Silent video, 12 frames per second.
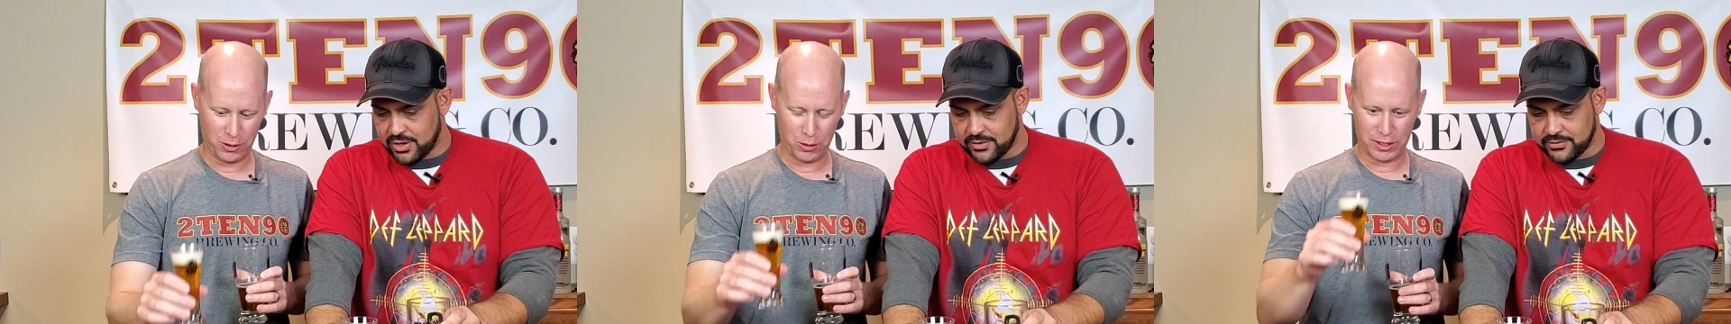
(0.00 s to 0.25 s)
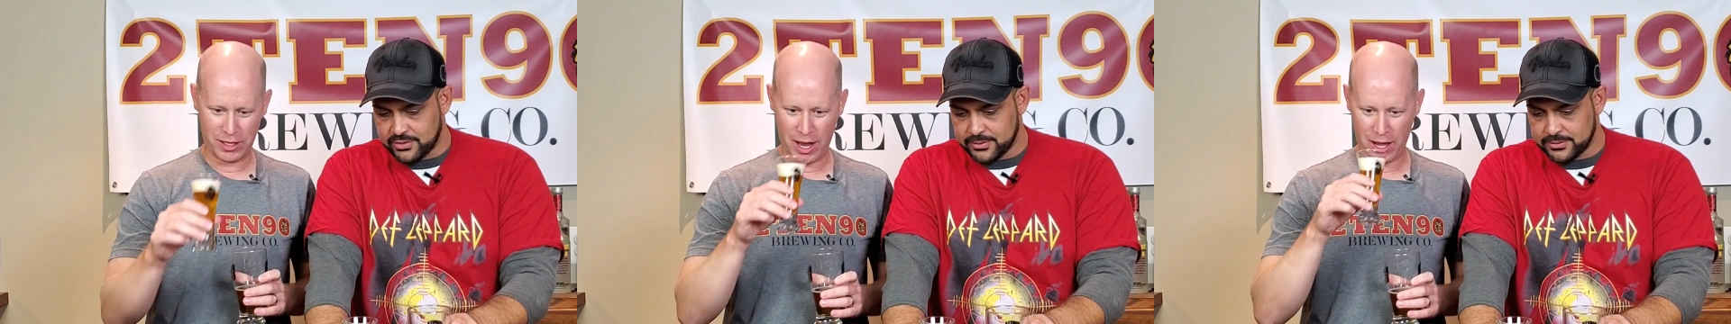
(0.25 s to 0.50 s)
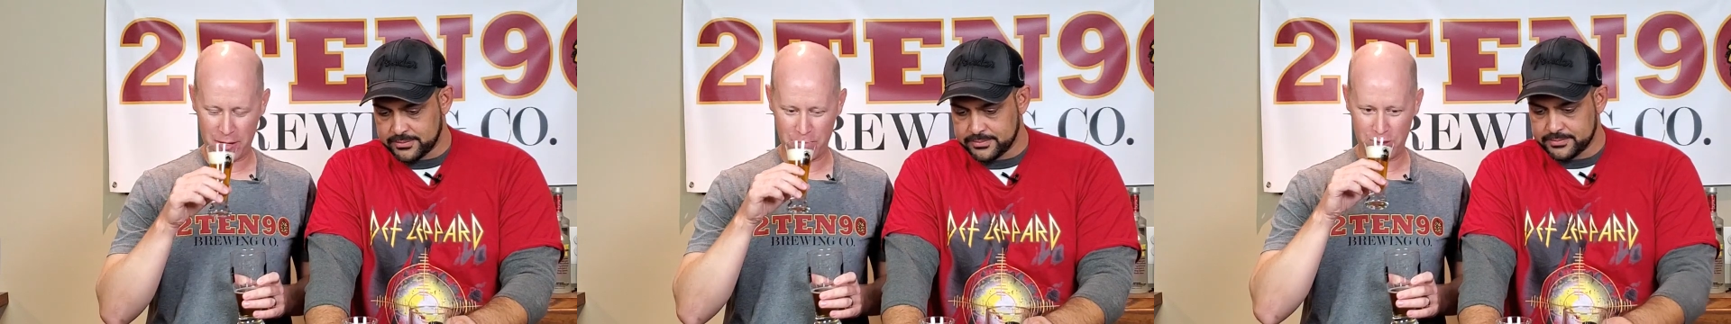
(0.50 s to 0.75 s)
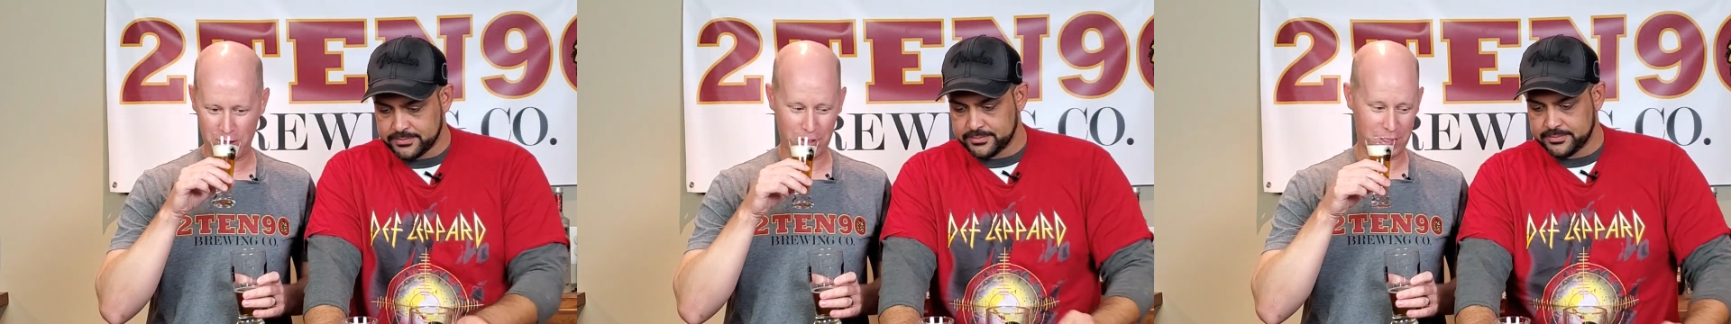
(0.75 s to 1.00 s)
Speaker 1: loose cannon. Mm -hmm.
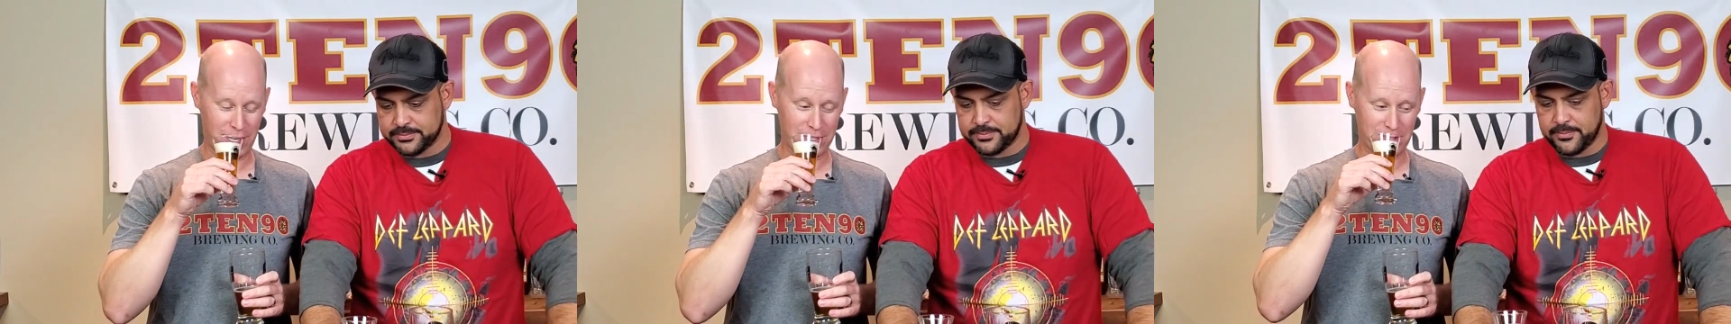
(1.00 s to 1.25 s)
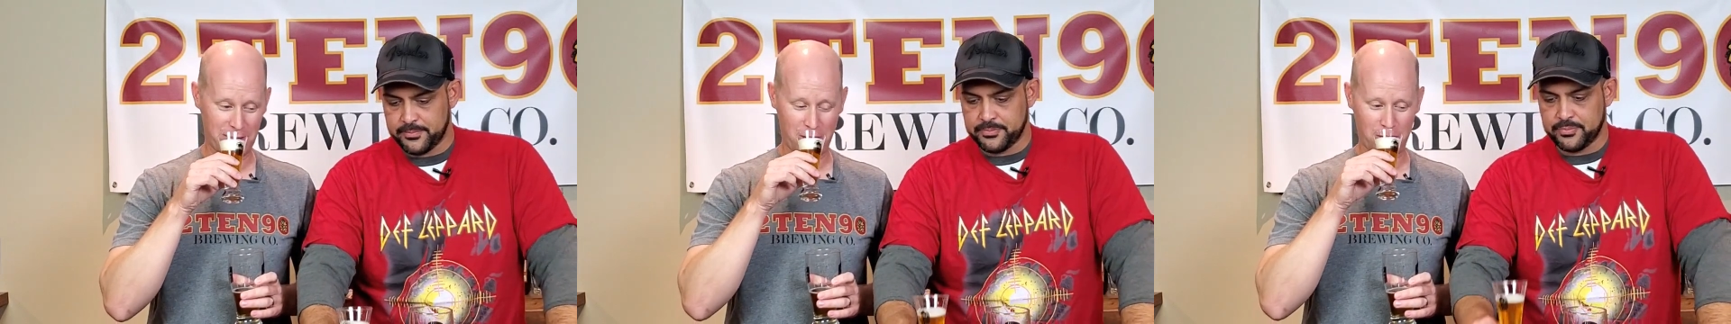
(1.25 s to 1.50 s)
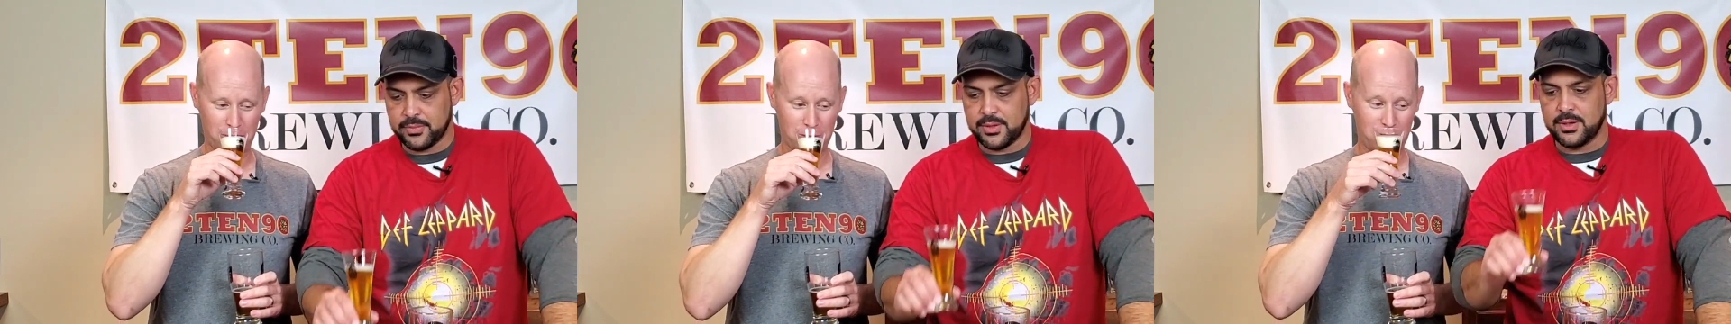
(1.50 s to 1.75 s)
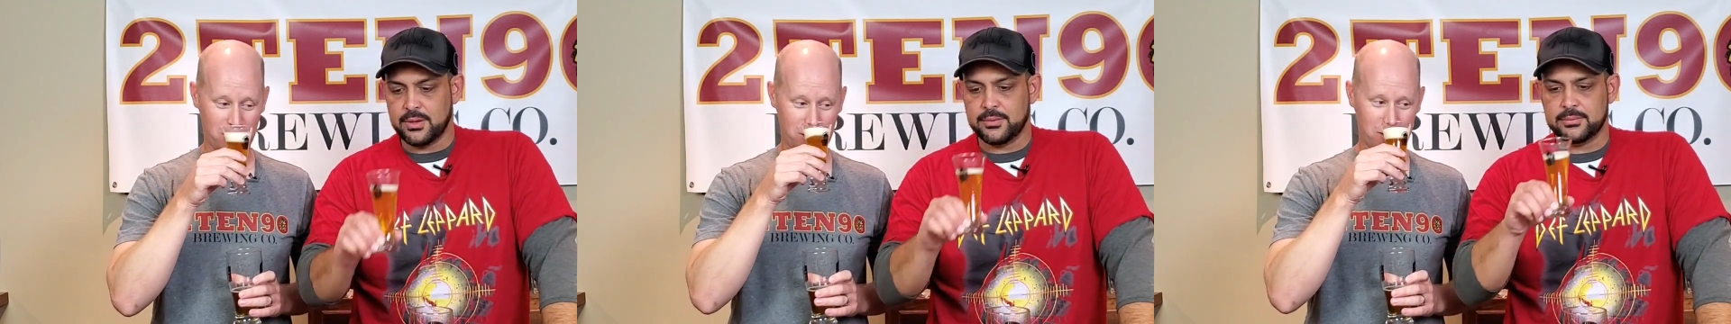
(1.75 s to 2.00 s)
I'm gonna mm-hmm. taste it now.
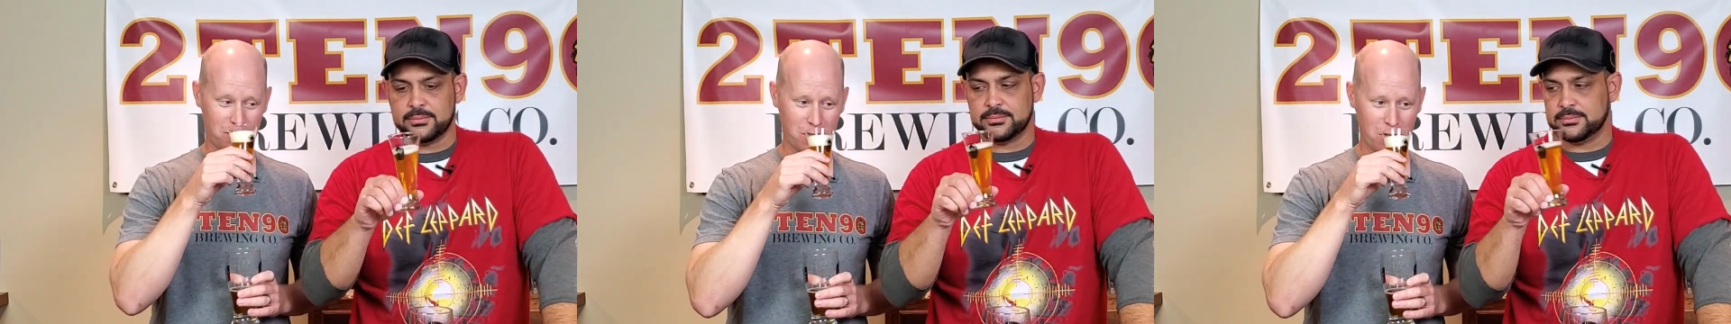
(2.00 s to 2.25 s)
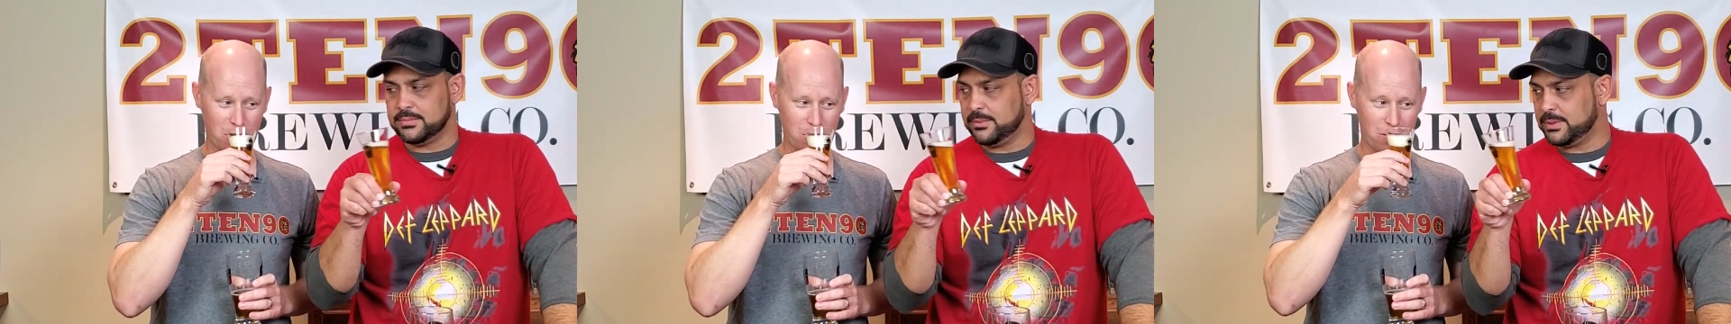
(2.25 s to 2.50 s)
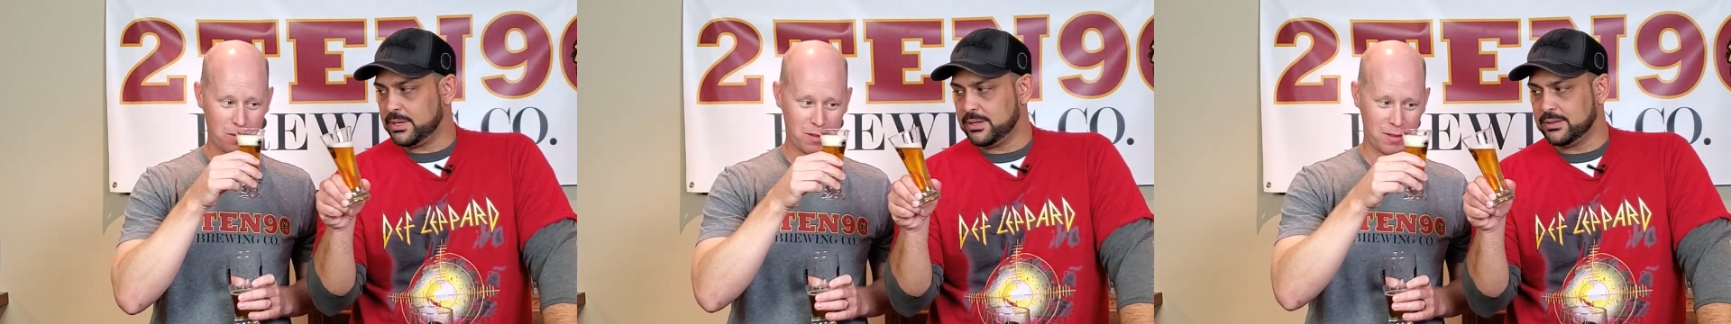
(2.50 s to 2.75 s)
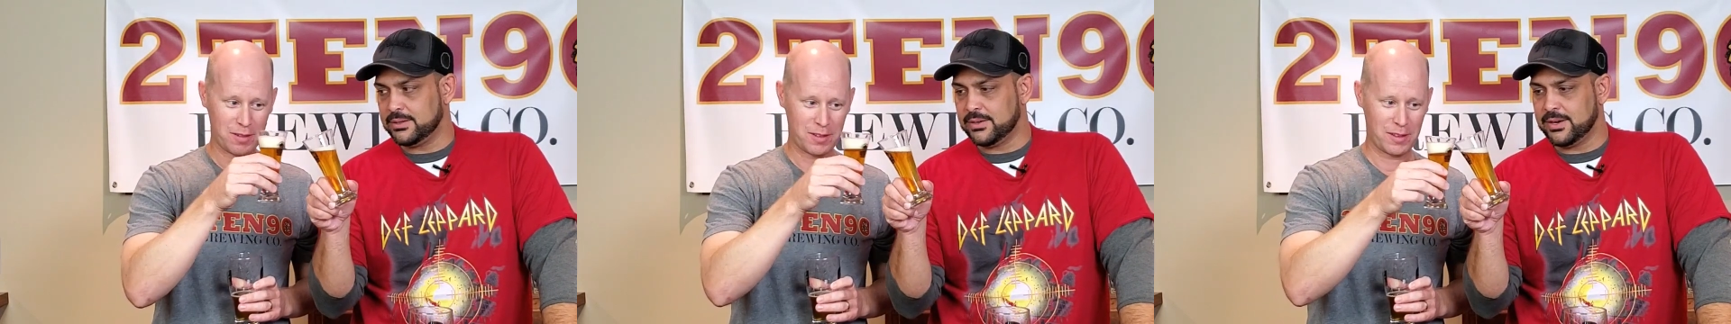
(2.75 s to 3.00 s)
Cheers. Nobody.
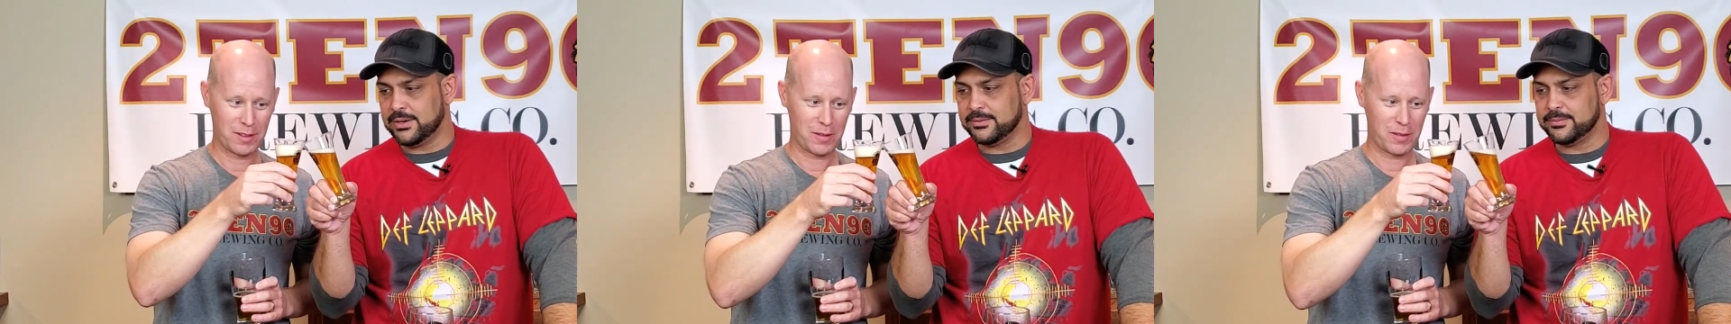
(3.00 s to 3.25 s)
All right.